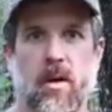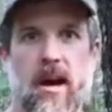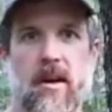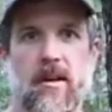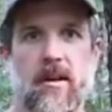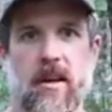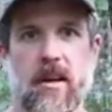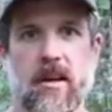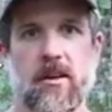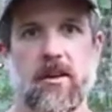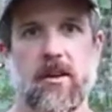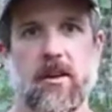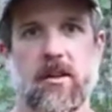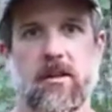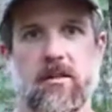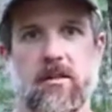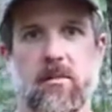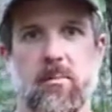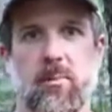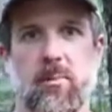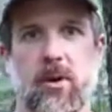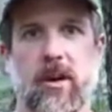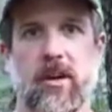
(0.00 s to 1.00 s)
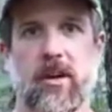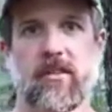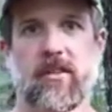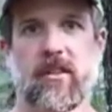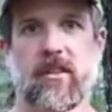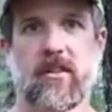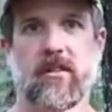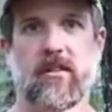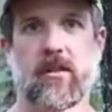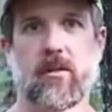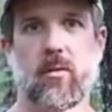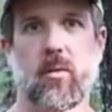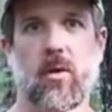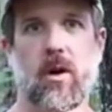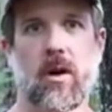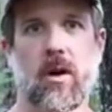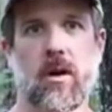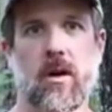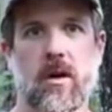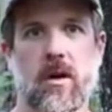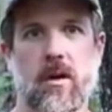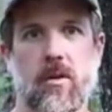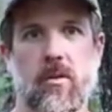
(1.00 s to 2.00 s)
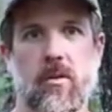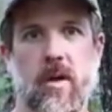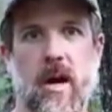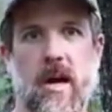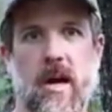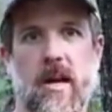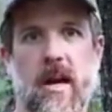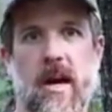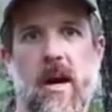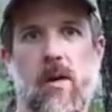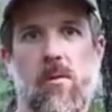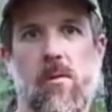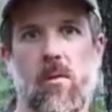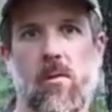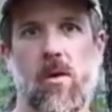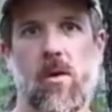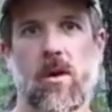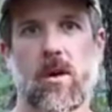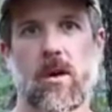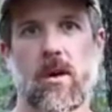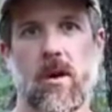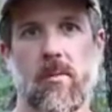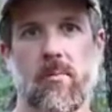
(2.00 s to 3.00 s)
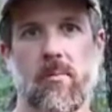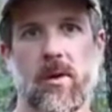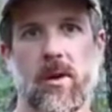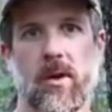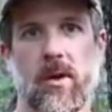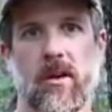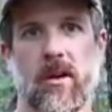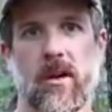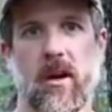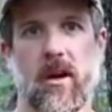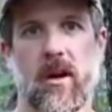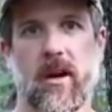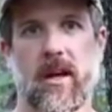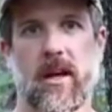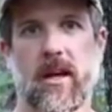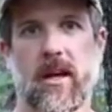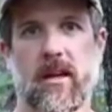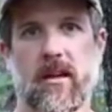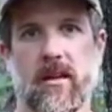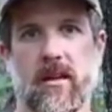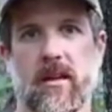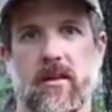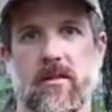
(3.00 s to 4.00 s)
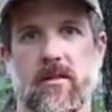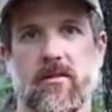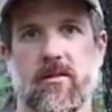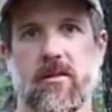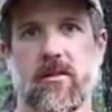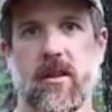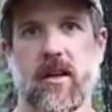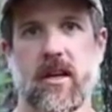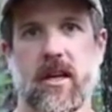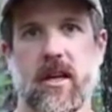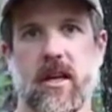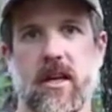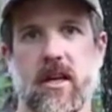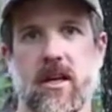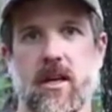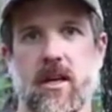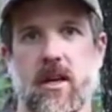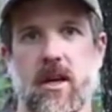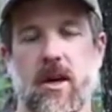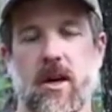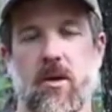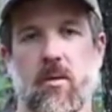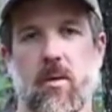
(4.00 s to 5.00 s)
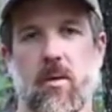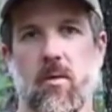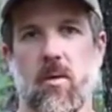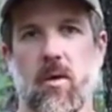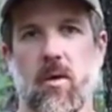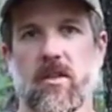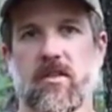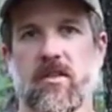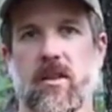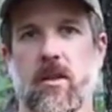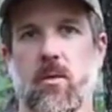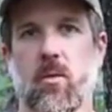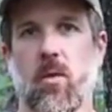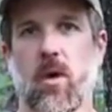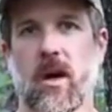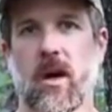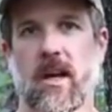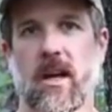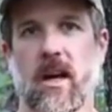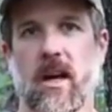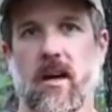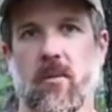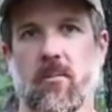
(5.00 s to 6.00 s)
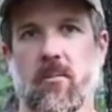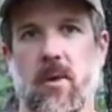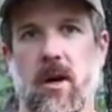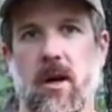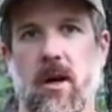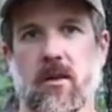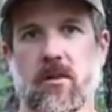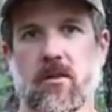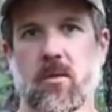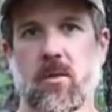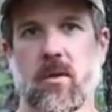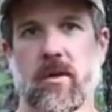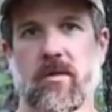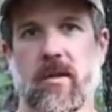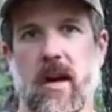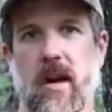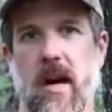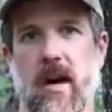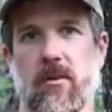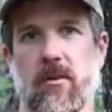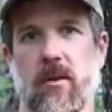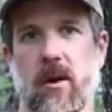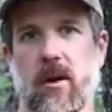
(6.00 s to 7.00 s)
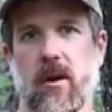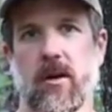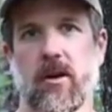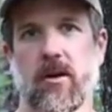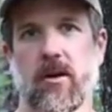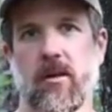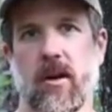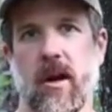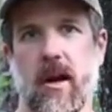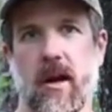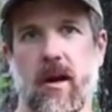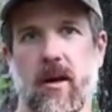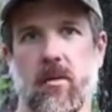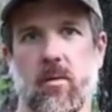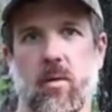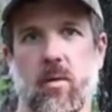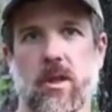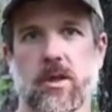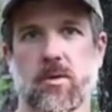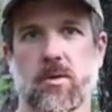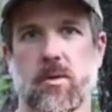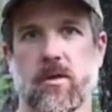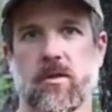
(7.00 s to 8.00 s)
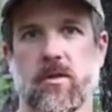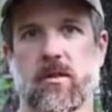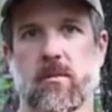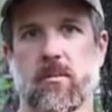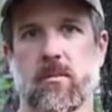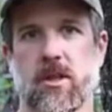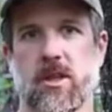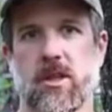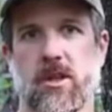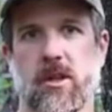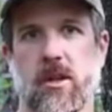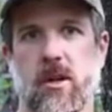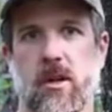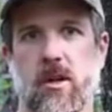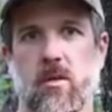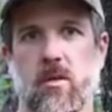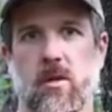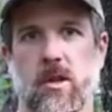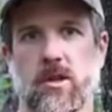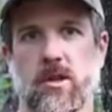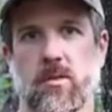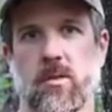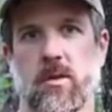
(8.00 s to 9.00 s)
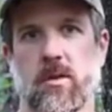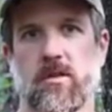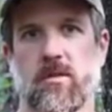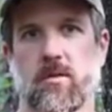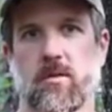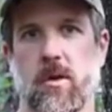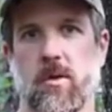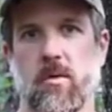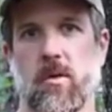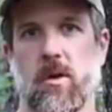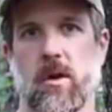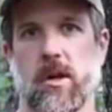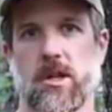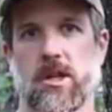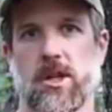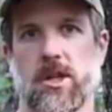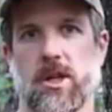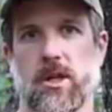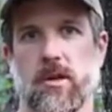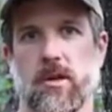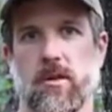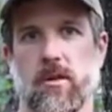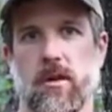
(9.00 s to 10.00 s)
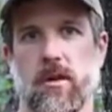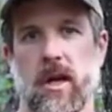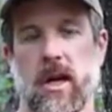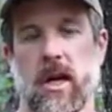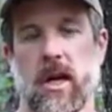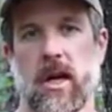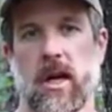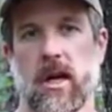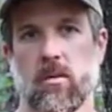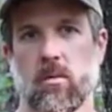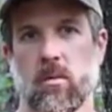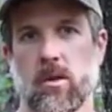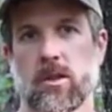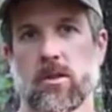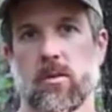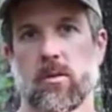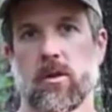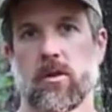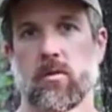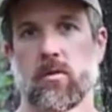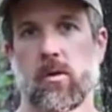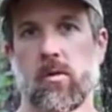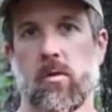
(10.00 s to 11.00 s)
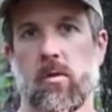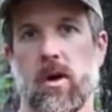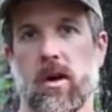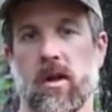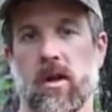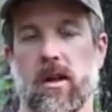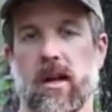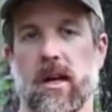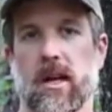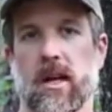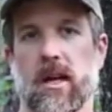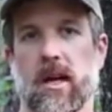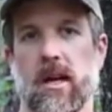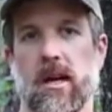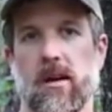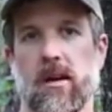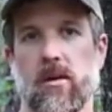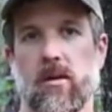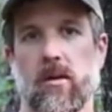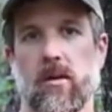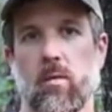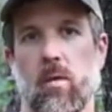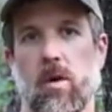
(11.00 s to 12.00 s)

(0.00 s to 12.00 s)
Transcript: We're out here doing some preseason work. Right now we're working on building our hit list for the year. We want to see what kind of bucks we've got running around, which ones are mature, which ones we want to shoot, and which ones we want to let go.